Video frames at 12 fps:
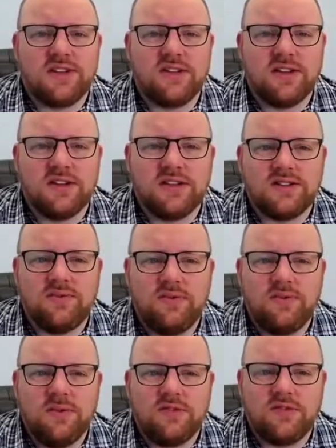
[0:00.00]
I think it's
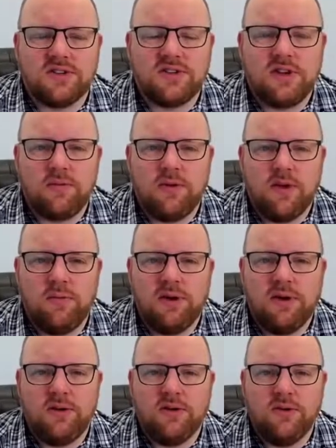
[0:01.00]
just
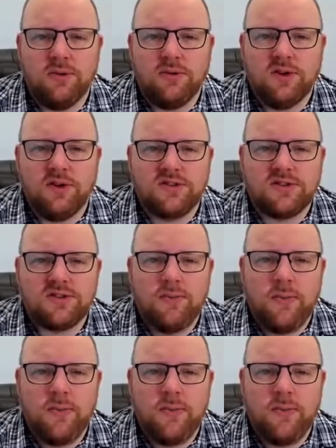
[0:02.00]
a normal cost.